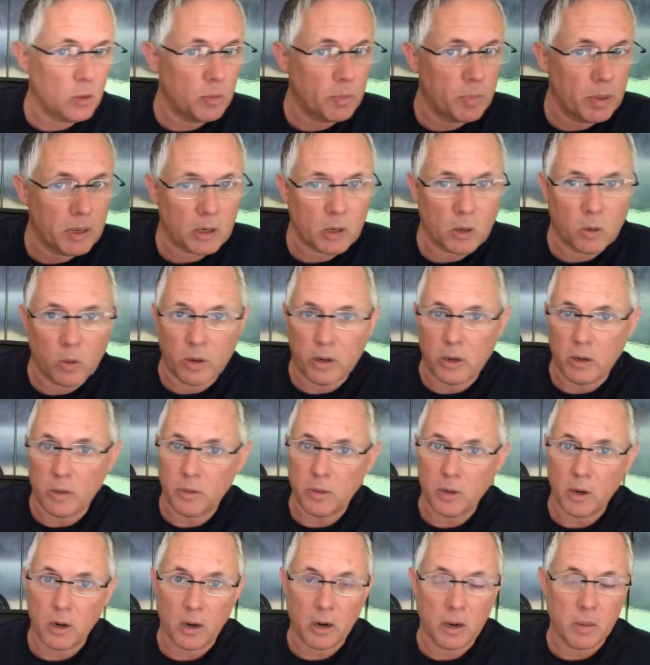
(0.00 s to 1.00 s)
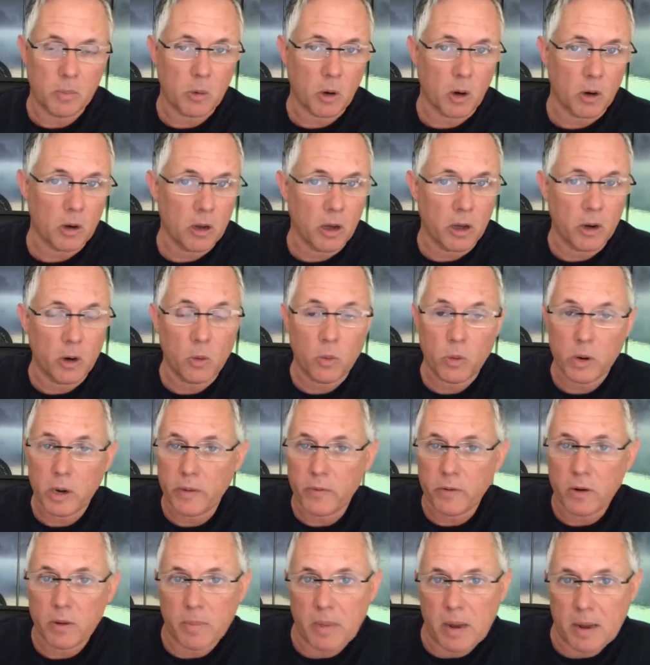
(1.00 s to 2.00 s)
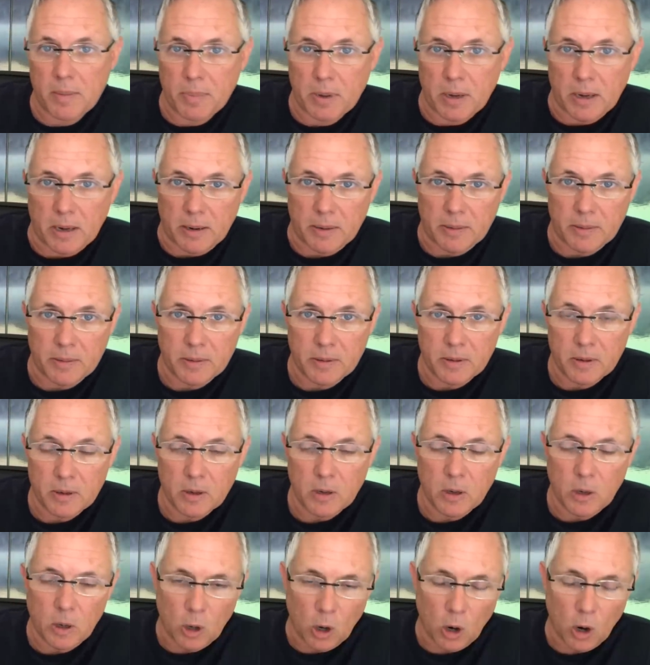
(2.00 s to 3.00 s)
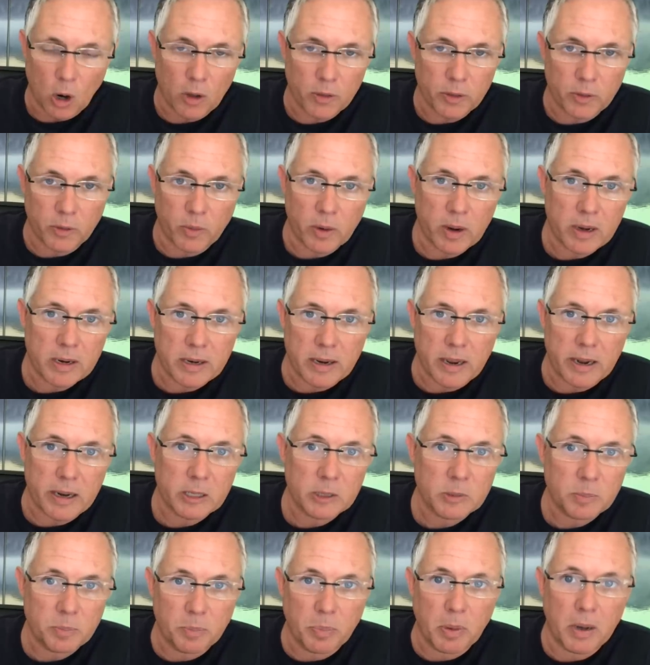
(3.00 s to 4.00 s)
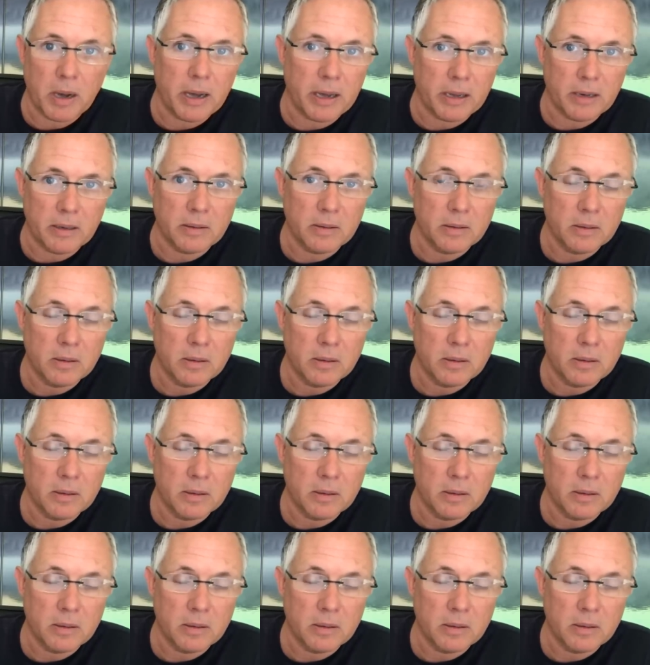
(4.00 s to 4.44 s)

Bitcoin, Ethereum, Cardano, whatever it may be on the red days. But